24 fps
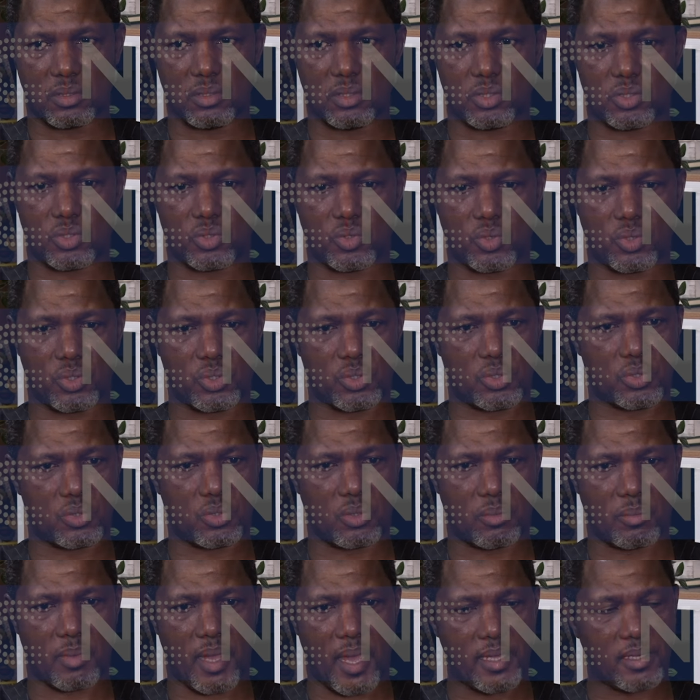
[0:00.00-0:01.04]
destroy
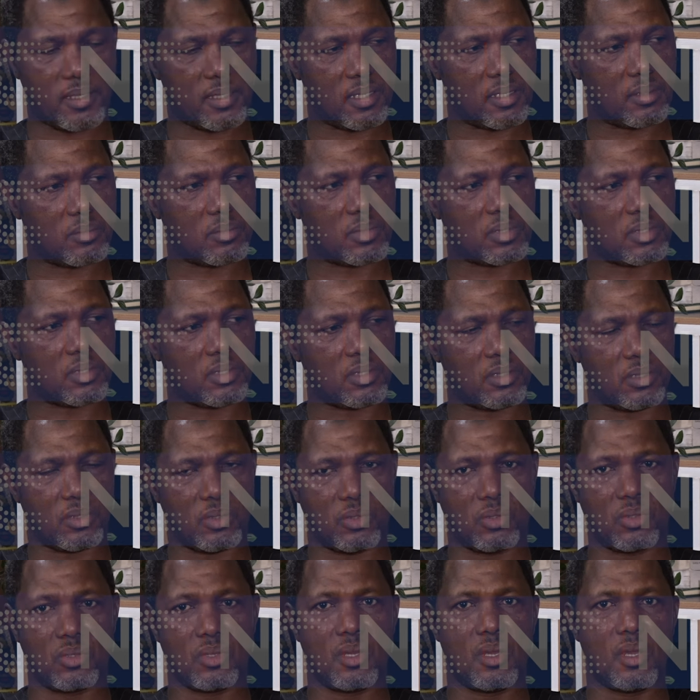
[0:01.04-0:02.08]
some items, you
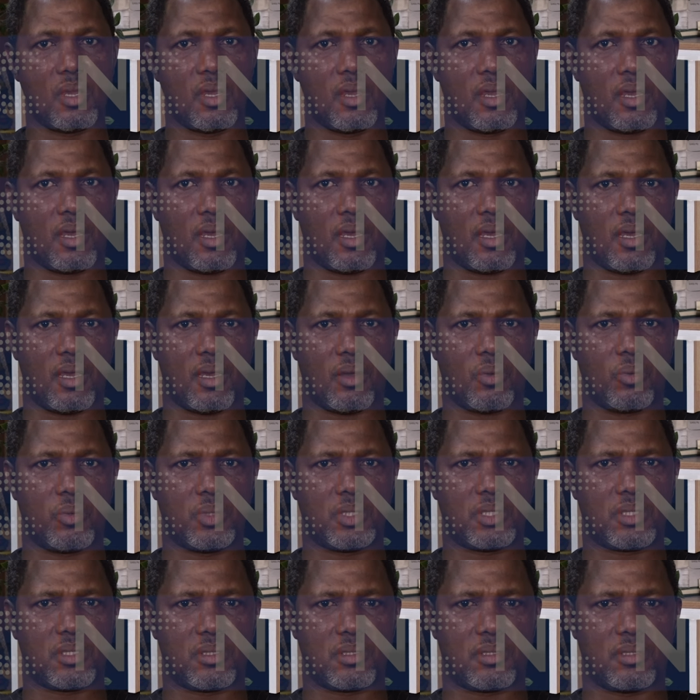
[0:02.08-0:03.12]
know,
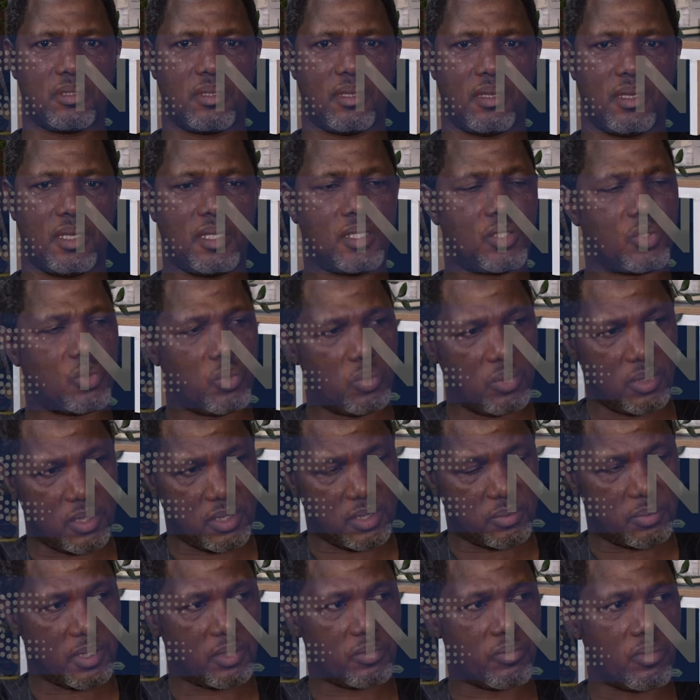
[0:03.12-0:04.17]
which is the least we
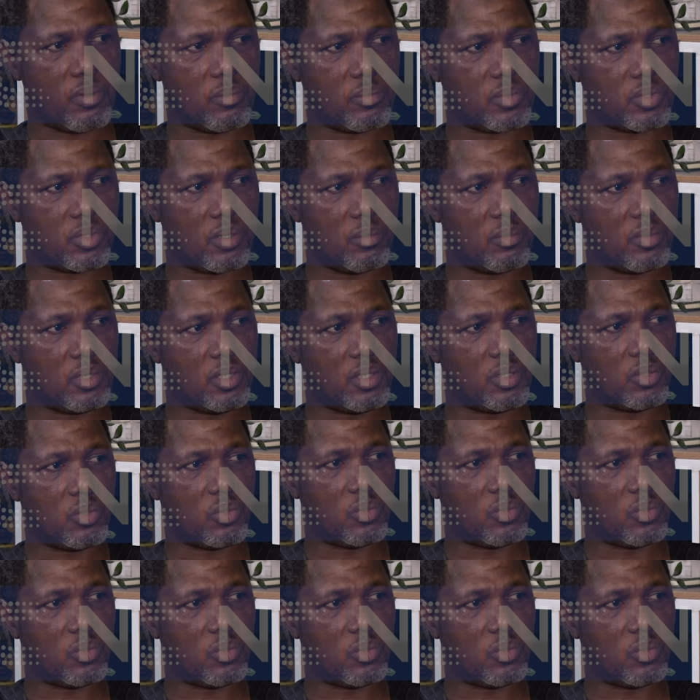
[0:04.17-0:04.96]
expect from somebody